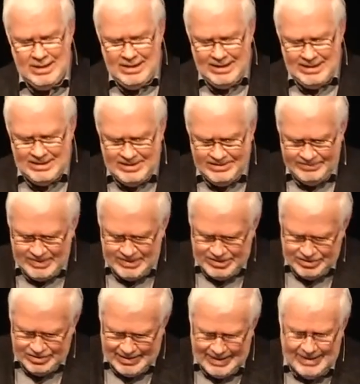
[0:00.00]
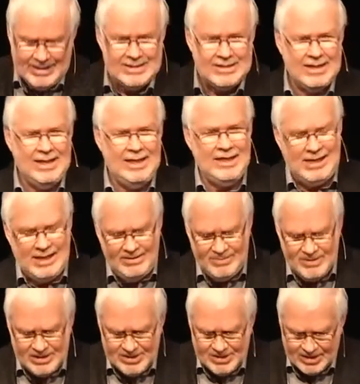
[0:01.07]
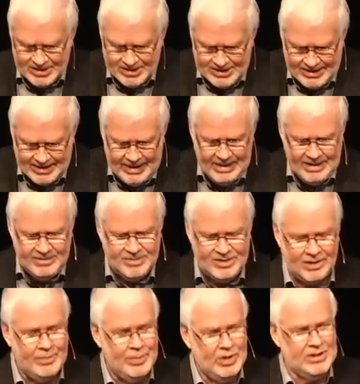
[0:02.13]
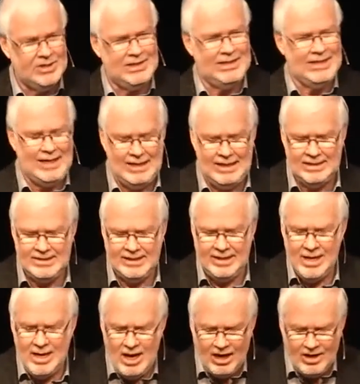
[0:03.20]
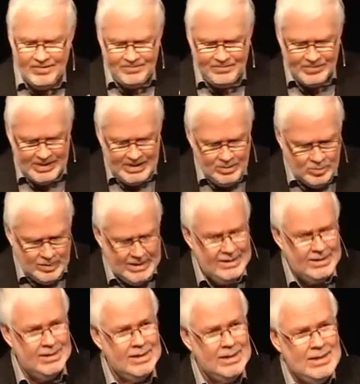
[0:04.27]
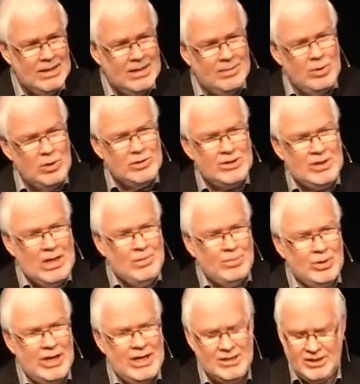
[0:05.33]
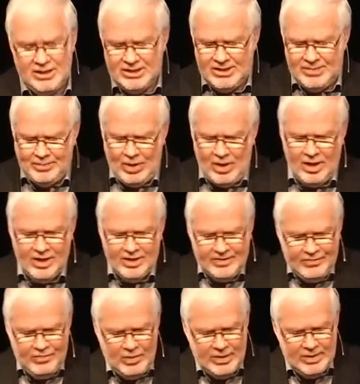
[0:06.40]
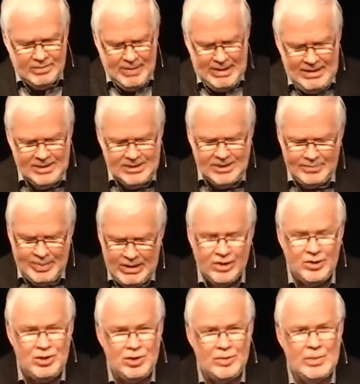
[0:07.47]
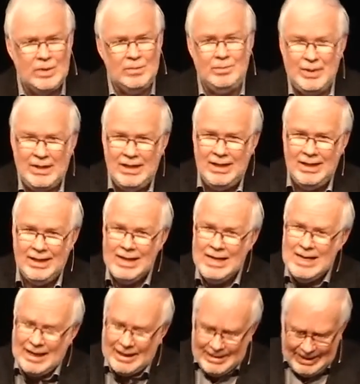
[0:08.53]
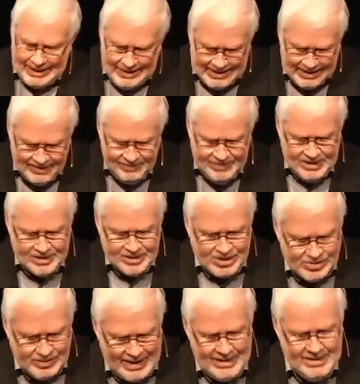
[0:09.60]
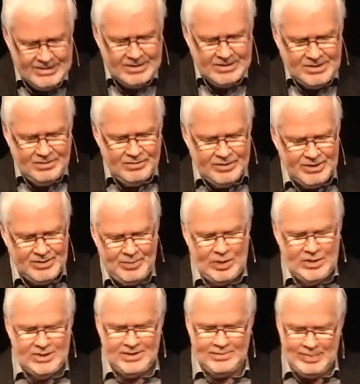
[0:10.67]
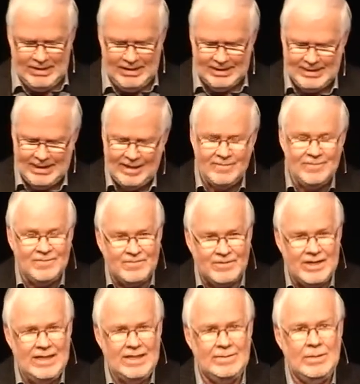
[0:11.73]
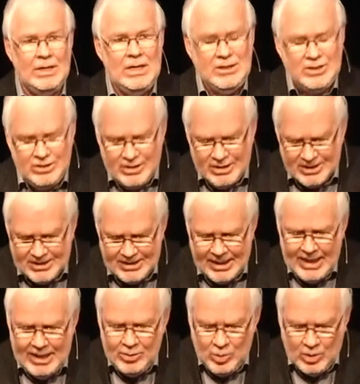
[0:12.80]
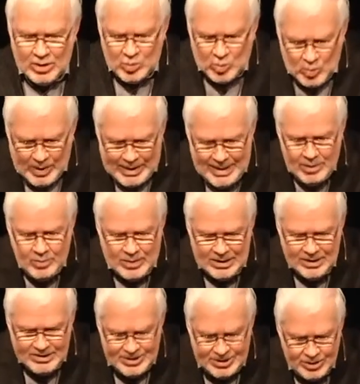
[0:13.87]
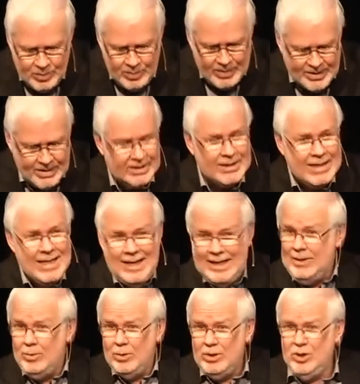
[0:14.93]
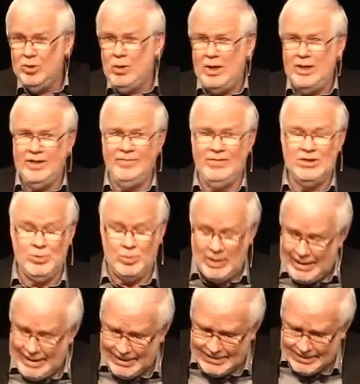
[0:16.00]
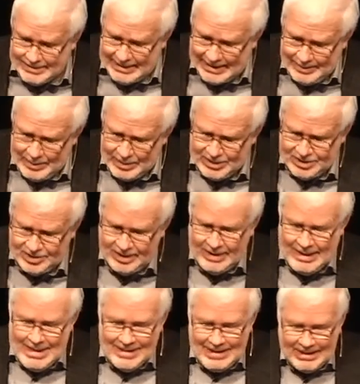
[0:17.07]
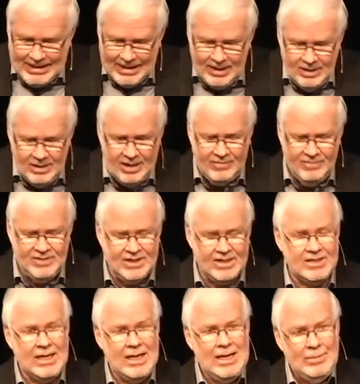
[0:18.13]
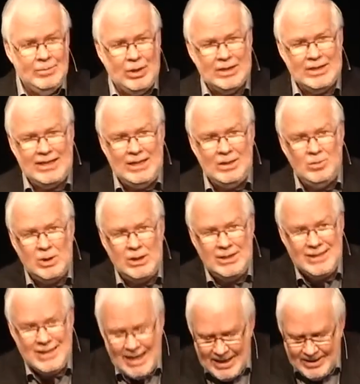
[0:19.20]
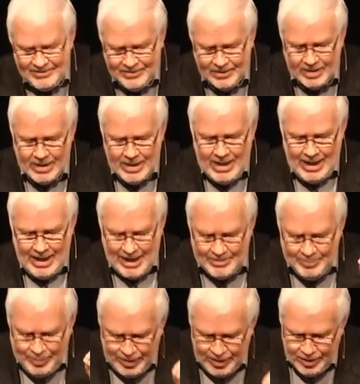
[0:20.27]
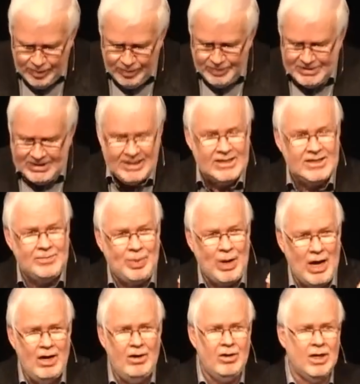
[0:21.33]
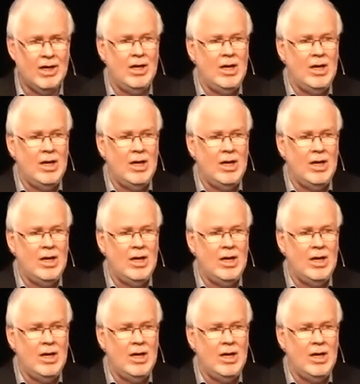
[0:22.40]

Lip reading: individuality. He gives us ourselves, our personality, our free will, the most precious part of what it means to be a human being. And he gives us, grants us the responsibility and freedom to decide what we will do with it. He will go out of his way to demonstrate that he loves us, but he will never abuse his power